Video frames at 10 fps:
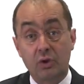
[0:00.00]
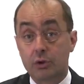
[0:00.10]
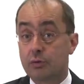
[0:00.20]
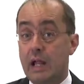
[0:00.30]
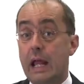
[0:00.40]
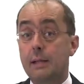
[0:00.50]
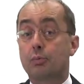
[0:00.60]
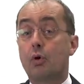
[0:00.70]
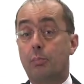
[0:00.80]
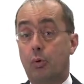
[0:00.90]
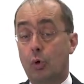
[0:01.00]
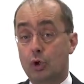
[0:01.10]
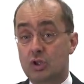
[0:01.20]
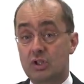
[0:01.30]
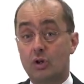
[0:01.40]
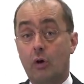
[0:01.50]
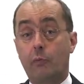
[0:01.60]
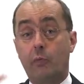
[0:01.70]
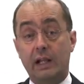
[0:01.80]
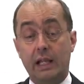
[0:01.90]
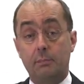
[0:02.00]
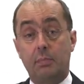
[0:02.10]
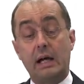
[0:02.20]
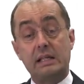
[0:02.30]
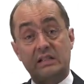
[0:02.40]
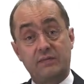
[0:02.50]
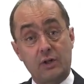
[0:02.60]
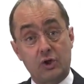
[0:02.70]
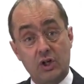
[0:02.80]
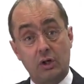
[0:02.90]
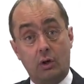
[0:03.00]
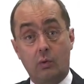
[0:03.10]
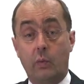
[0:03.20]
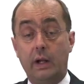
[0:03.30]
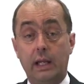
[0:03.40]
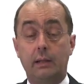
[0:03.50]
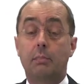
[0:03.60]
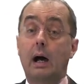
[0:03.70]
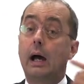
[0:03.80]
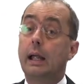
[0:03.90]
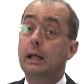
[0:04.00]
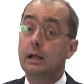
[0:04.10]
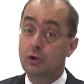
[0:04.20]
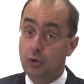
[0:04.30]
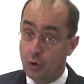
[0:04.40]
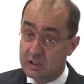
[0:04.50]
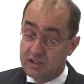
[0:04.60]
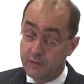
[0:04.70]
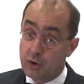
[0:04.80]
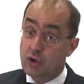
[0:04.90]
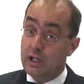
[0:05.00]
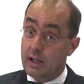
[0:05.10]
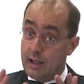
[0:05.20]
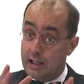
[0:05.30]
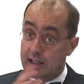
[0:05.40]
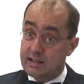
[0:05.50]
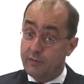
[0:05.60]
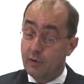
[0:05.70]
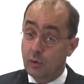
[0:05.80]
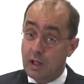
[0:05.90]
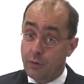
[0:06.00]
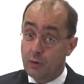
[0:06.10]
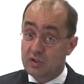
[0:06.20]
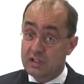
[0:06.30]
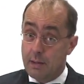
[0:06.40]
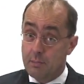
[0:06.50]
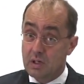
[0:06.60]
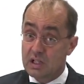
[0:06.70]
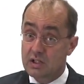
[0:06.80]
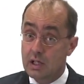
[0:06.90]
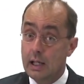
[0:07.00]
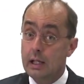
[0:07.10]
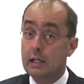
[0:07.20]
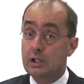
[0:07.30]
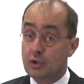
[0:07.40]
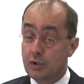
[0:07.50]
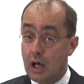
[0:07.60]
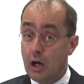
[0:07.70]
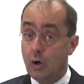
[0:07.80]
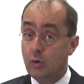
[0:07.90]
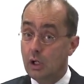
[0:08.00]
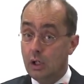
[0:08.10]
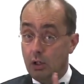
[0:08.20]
create proportions of winning by switching or winning by not switching, and then let's have a look at those numbers. So now,